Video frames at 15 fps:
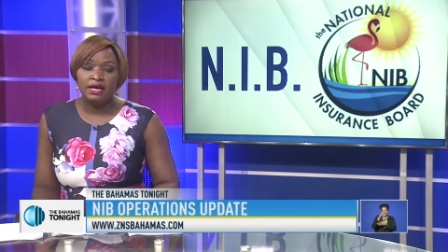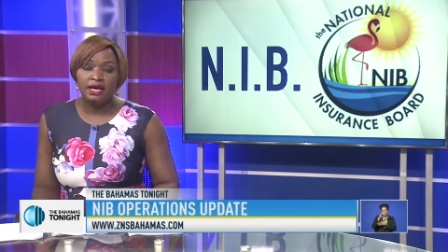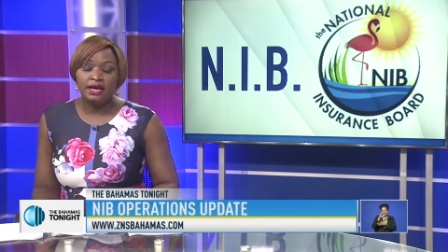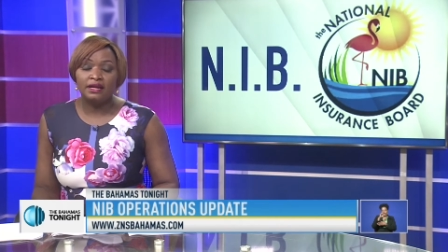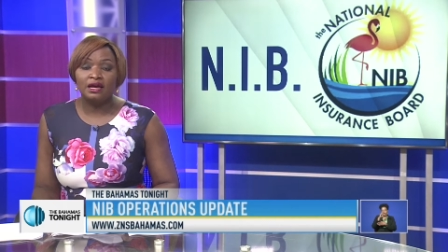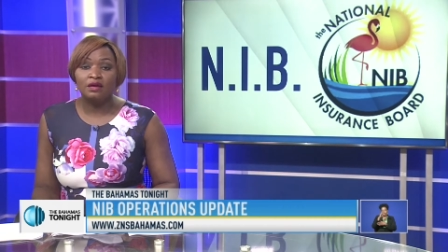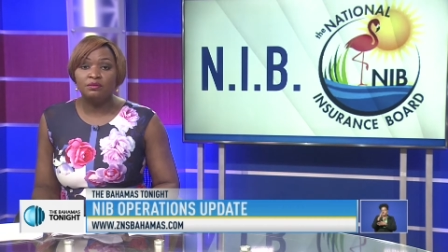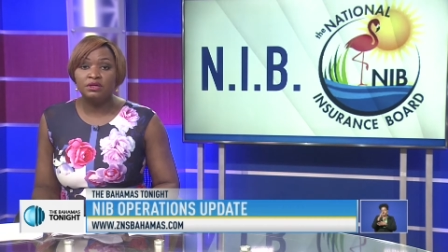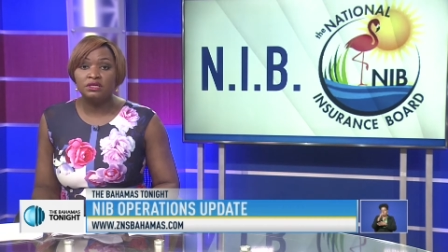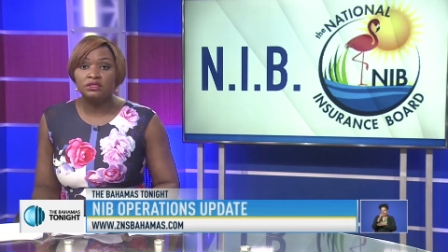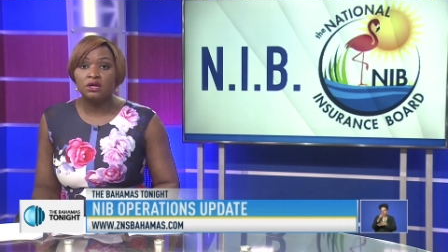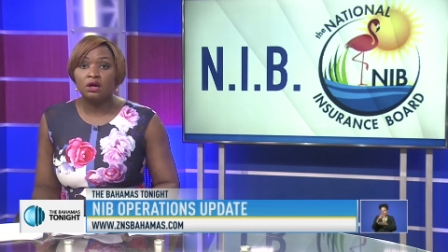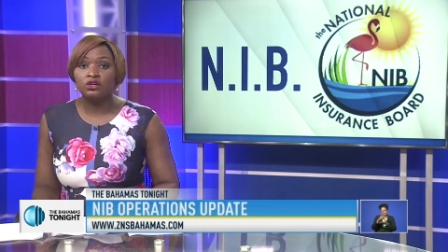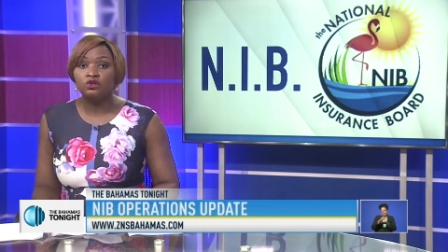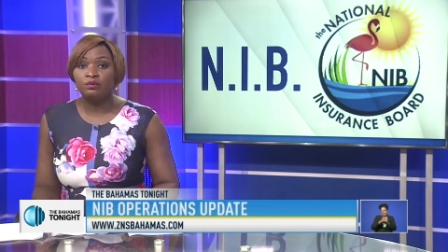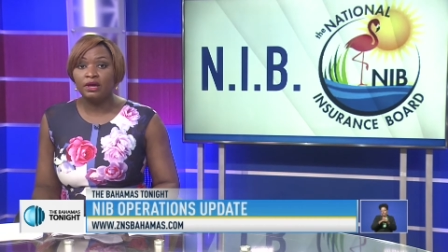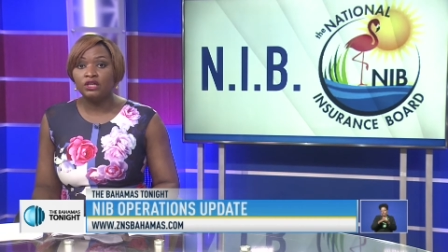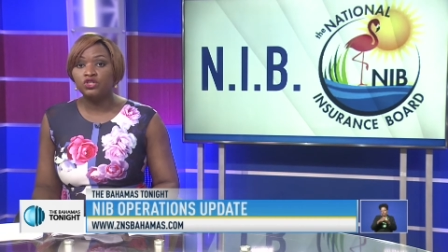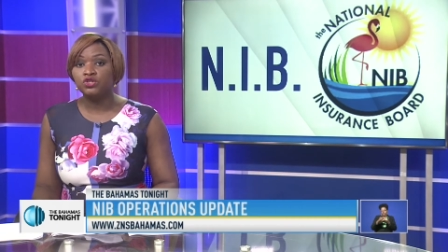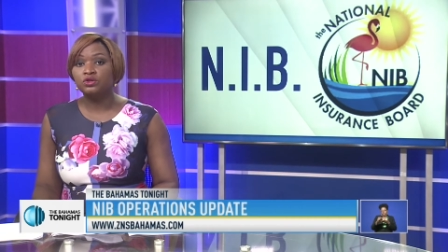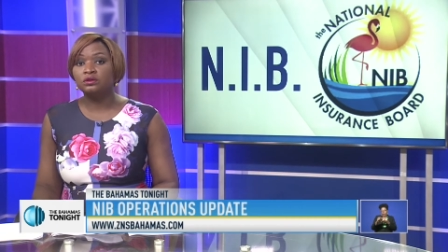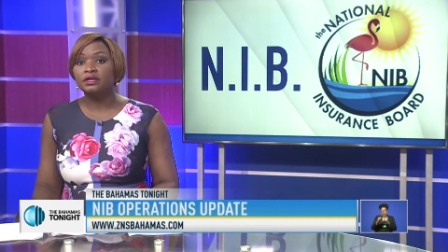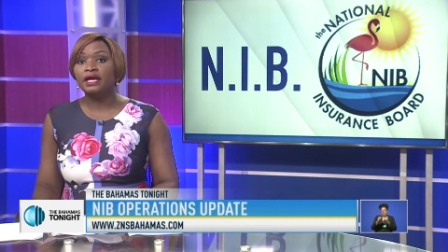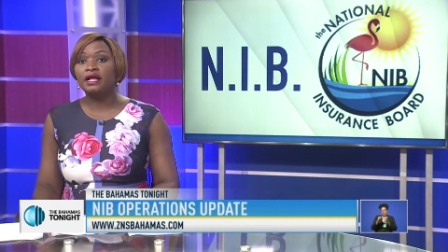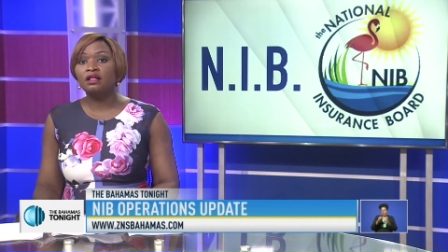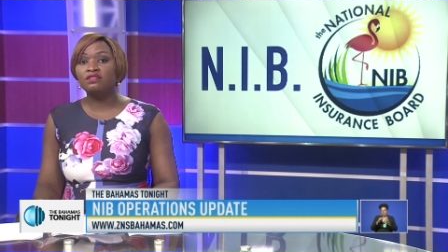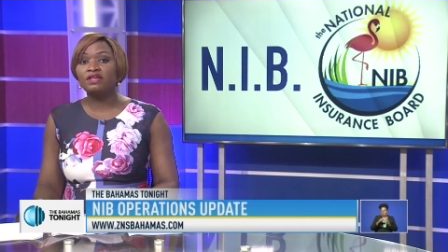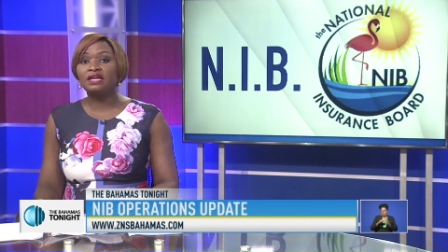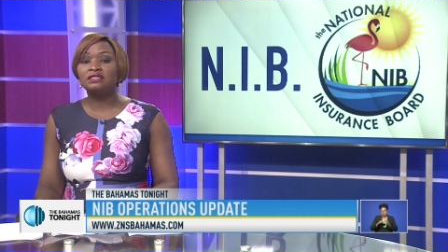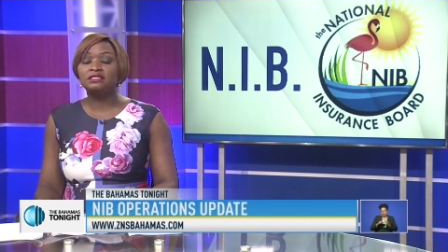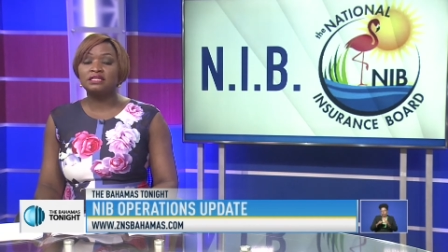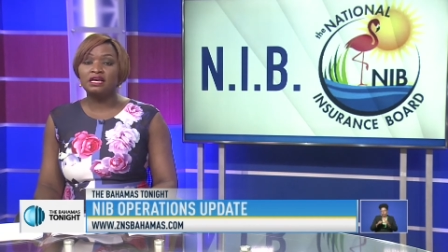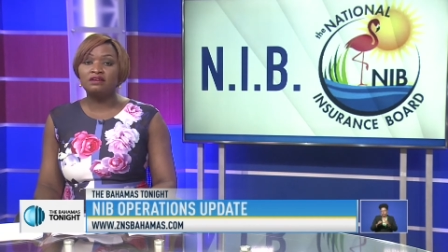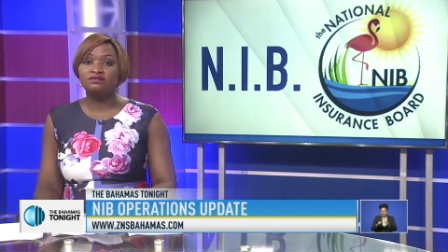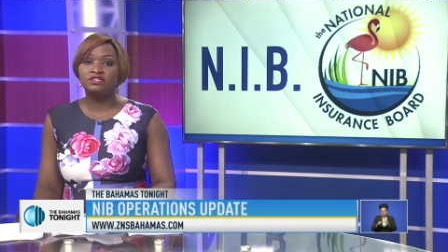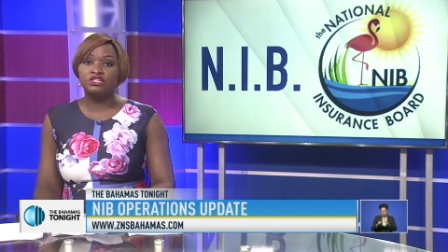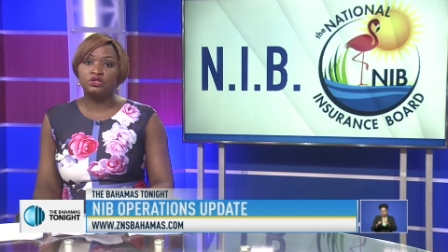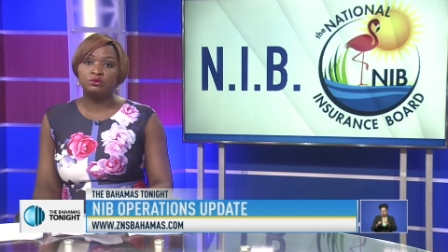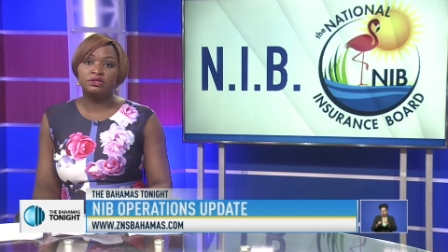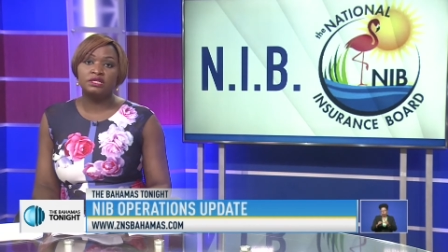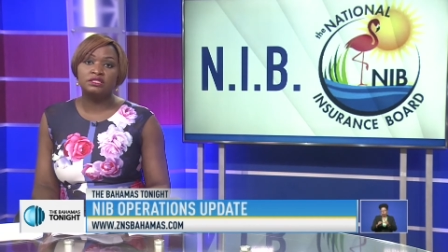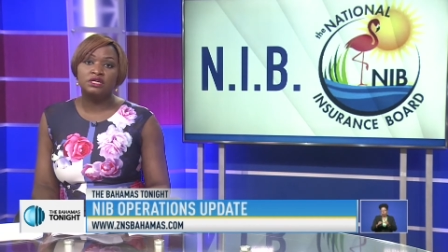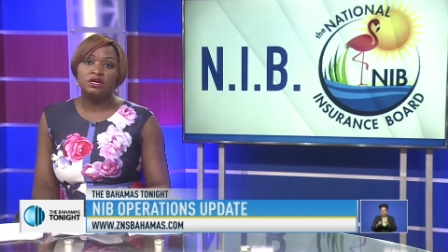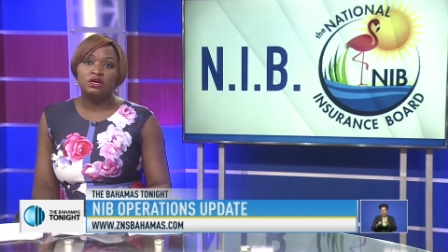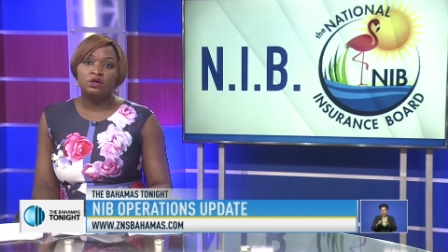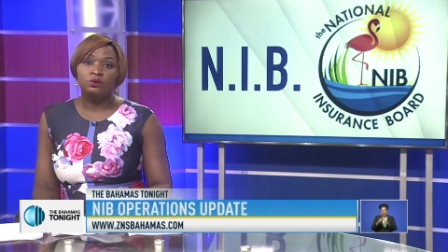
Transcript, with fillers: NIB's Occupational Health and Safety Unit